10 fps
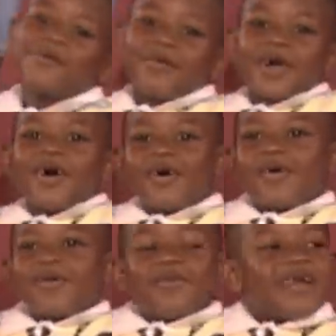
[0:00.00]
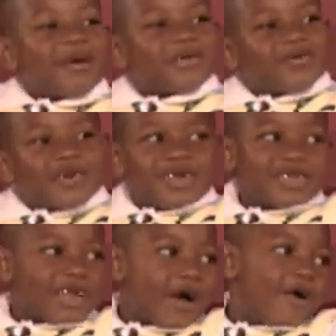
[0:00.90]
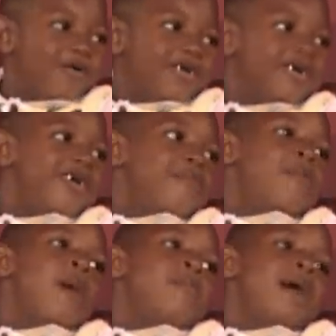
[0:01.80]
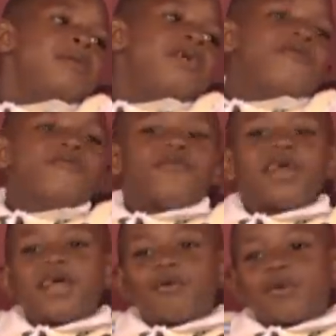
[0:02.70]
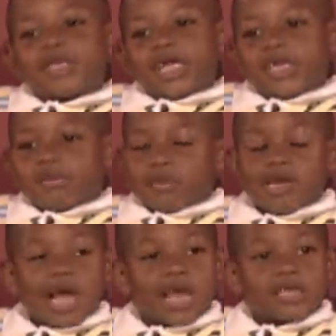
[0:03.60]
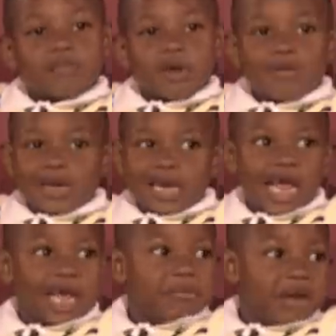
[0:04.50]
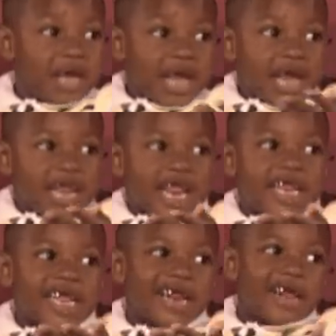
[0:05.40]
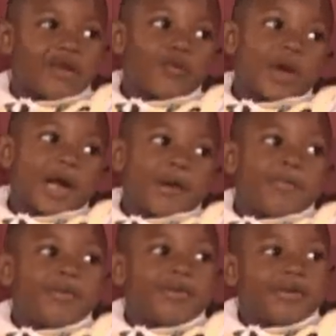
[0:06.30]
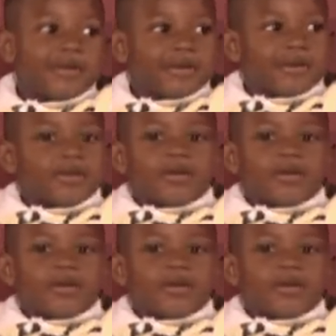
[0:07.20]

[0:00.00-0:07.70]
Well, when I was three years old, my mom and her friend was teaching me how to spell my name, and they did it in a rap. Uh huh.